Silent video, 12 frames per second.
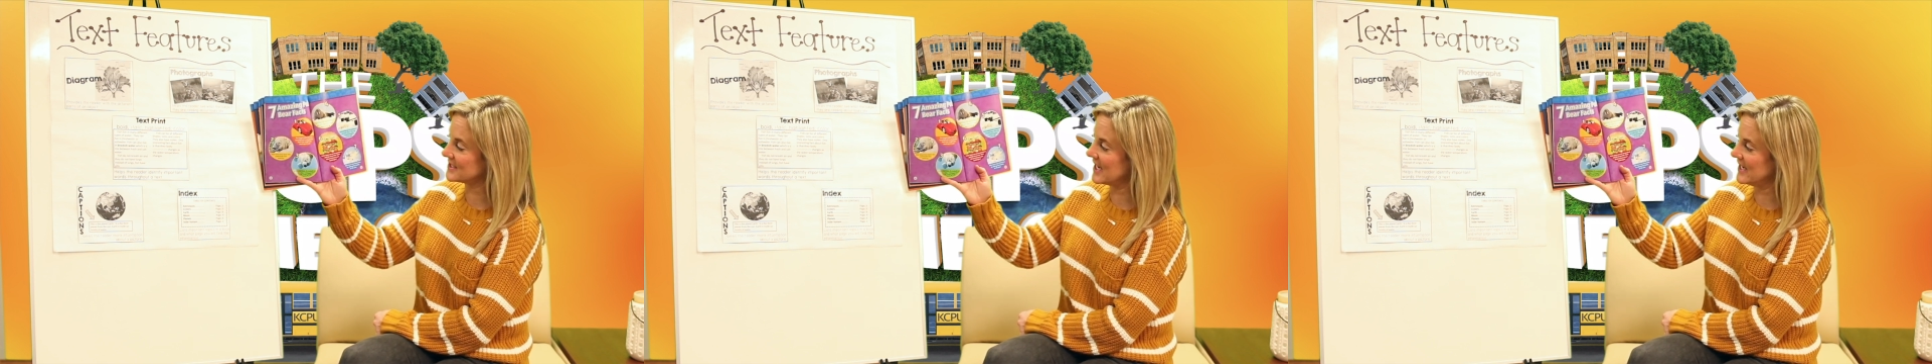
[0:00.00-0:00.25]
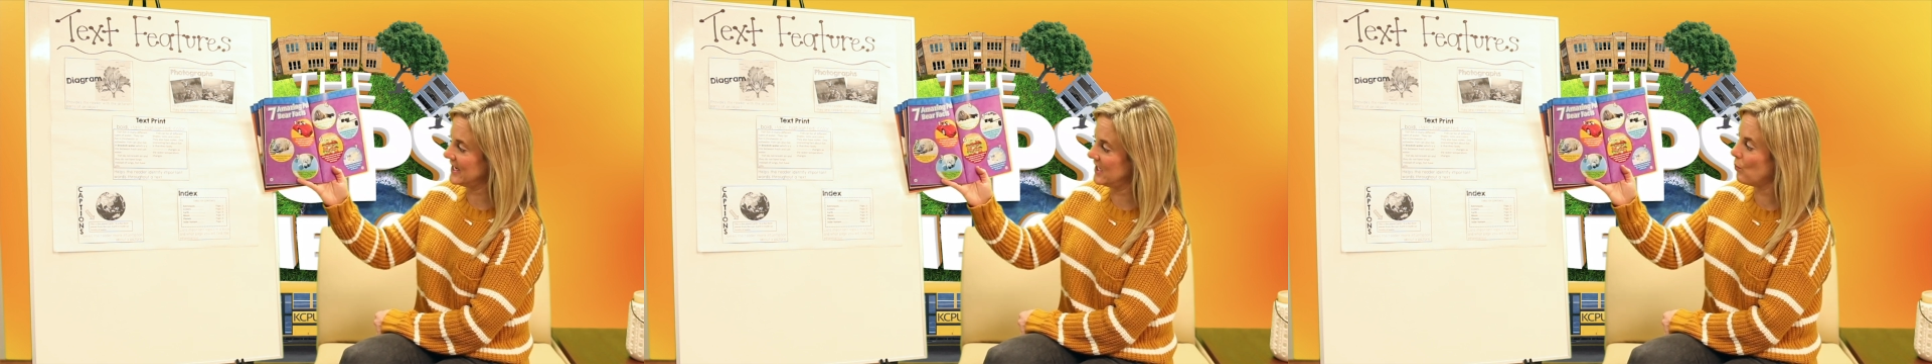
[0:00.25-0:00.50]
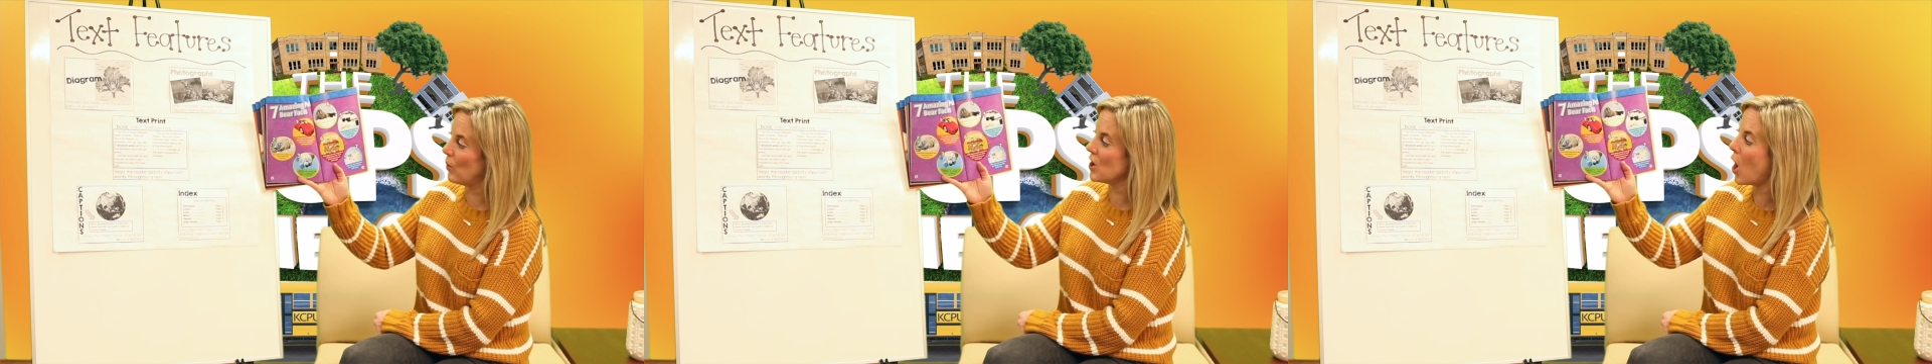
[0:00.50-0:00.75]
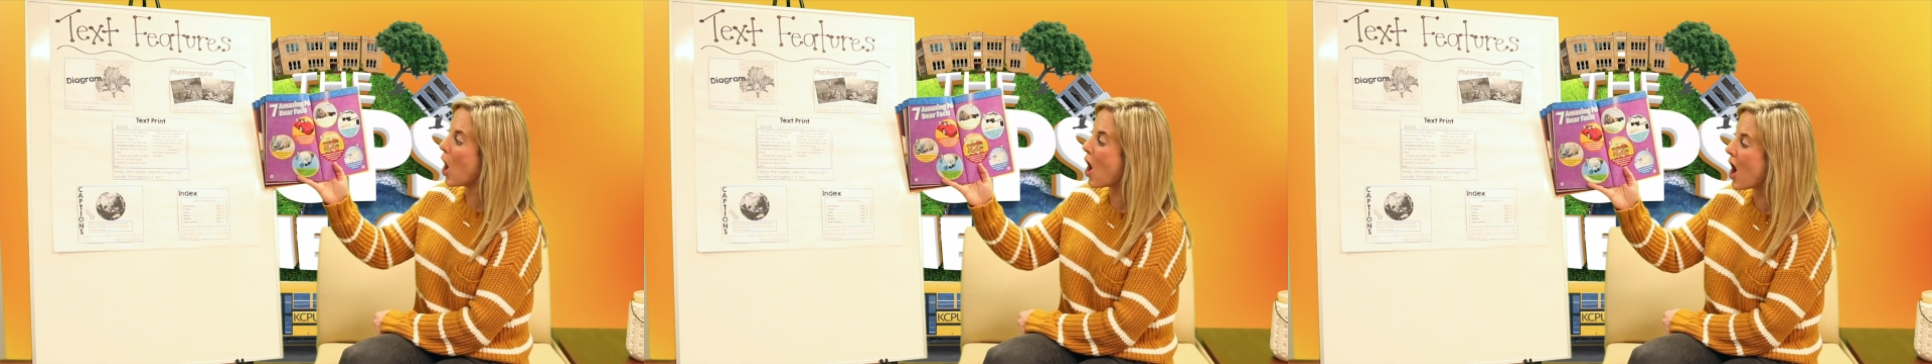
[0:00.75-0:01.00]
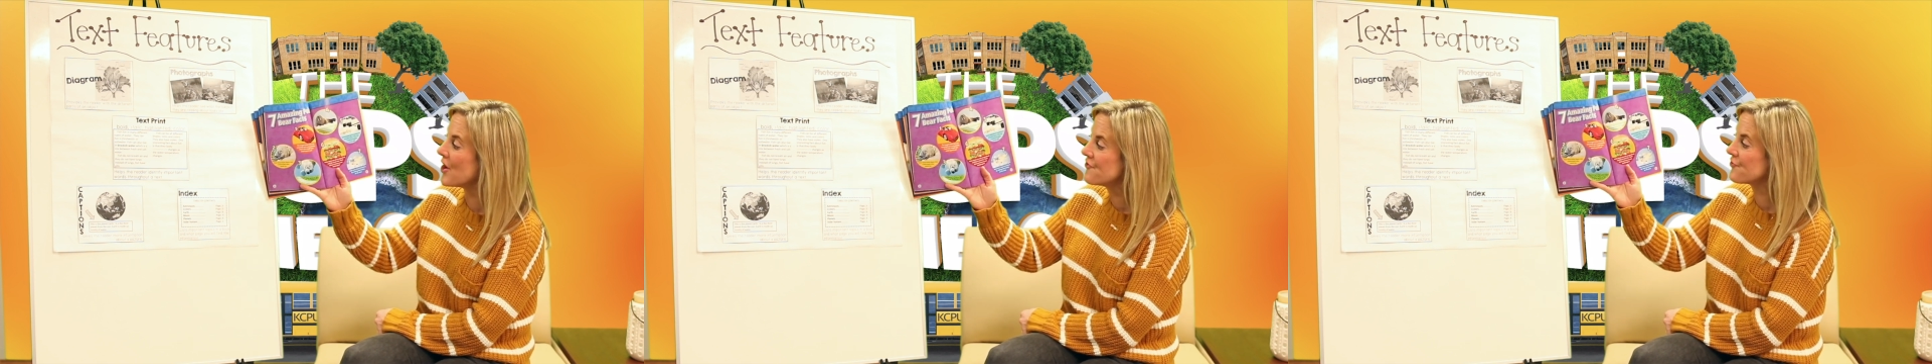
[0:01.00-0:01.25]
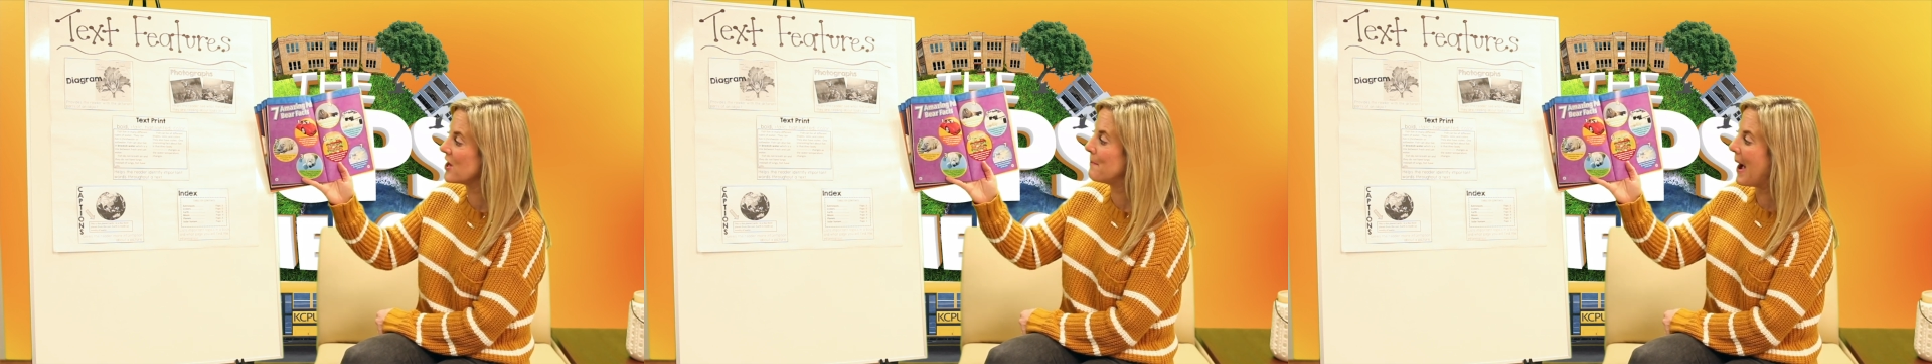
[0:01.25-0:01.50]
can eat
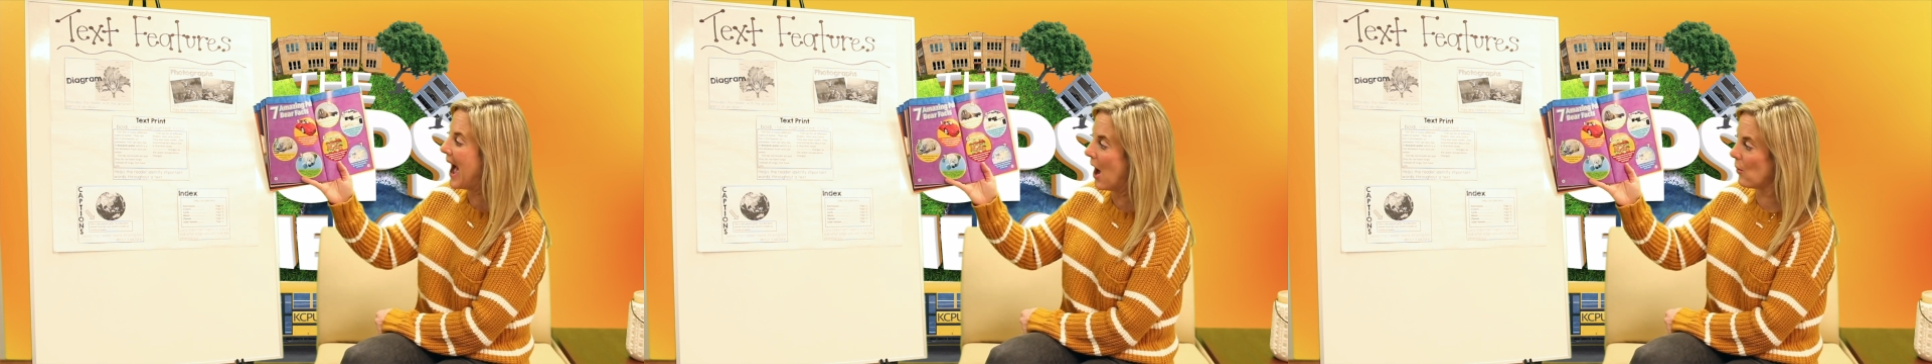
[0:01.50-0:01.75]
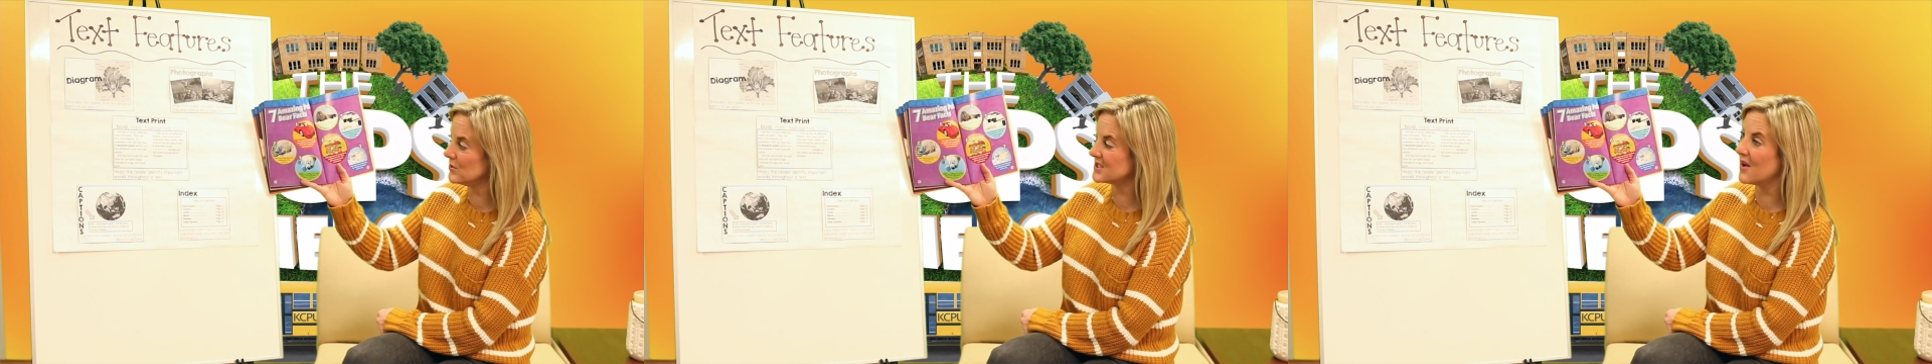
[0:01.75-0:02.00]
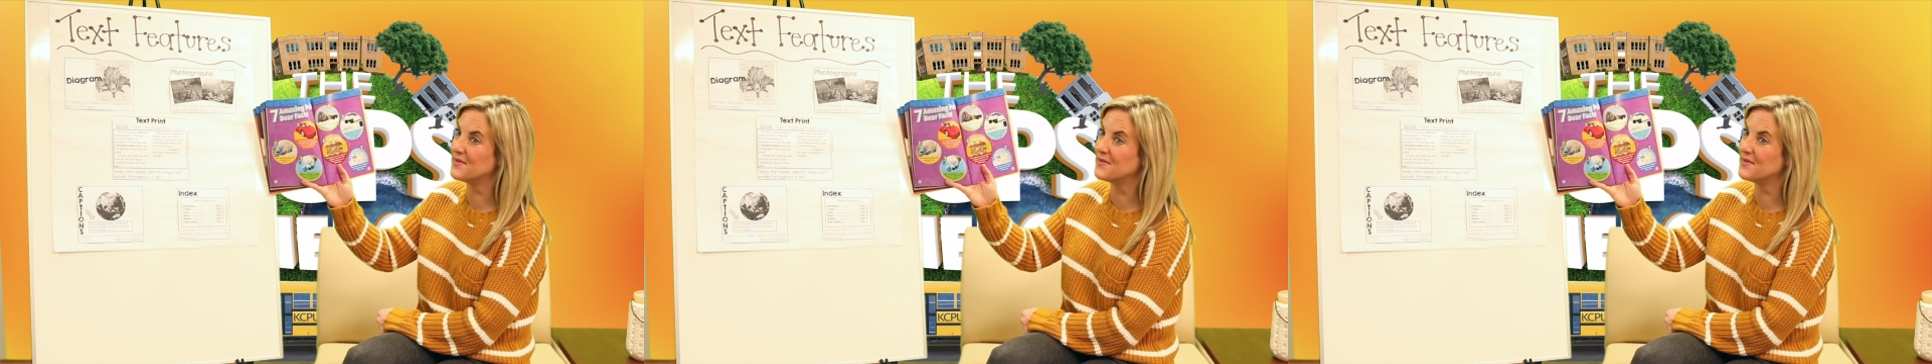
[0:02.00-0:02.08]
100 pounds